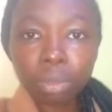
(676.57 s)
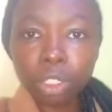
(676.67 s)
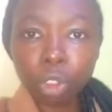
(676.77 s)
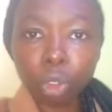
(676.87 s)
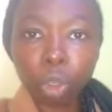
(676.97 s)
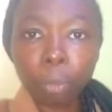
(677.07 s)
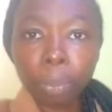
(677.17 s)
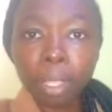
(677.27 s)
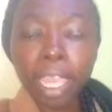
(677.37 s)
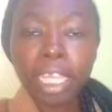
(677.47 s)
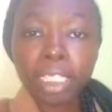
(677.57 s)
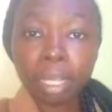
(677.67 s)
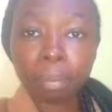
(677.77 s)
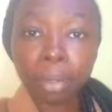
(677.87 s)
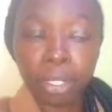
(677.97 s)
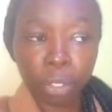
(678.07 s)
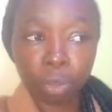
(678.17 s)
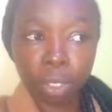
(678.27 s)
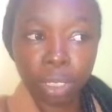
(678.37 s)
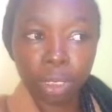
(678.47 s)
you know,
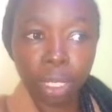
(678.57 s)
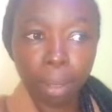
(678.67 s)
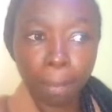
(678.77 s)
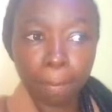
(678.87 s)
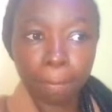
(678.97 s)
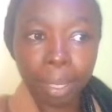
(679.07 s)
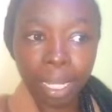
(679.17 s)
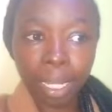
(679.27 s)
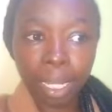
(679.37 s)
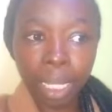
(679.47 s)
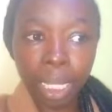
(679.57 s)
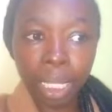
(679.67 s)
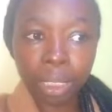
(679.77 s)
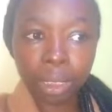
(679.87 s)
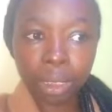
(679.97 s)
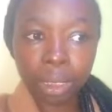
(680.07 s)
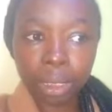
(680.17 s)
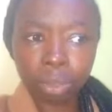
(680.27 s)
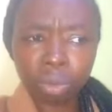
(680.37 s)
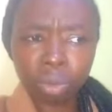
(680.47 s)
entrepreneurs.
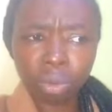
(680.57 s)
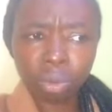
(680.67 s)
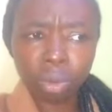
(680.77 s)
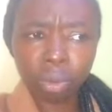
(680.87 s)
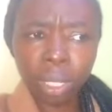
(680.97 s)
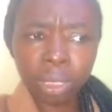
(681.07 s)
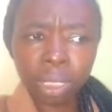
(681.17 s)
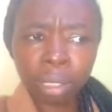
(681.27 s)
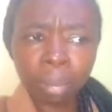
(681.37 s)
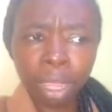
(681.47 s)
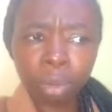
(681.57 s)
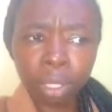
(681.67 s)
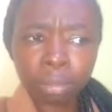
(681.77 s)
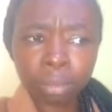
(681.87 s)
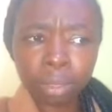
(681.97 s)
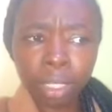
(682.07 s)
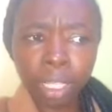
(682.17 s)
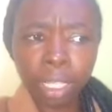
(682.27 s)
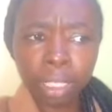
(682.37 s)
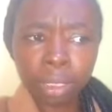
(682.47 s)
But we are seeing Marwa,
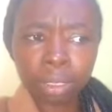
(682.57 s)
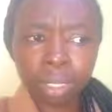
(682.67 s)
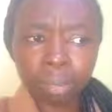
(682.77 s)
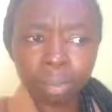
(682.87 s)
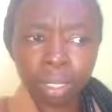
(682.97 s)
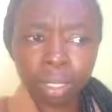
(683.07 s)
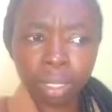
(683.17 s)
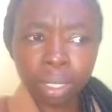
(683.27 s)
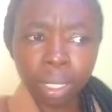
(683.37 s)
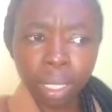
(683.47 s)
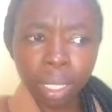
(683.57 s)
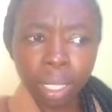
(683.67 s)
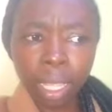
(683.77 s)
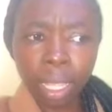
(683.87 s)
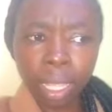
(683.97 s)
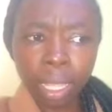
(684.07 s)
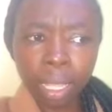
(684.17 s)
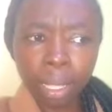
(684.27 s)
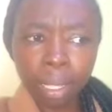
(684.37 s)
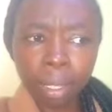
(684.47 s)
he is traveling.
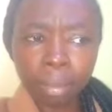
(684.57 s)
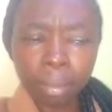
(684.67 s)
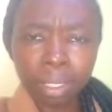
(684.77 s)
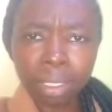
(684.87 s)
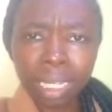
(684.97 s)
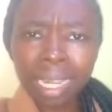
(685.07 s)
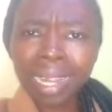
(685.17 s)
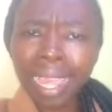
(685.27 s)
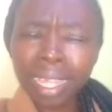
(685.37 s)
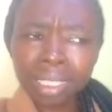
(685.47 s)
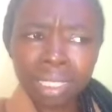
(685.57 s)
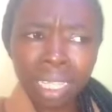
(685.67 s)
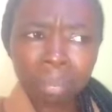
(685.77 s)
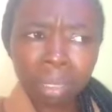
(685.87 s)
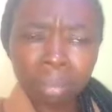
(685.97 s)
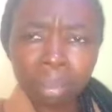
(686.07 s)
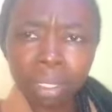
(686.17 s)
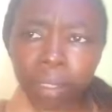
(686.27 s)
I can say maybe.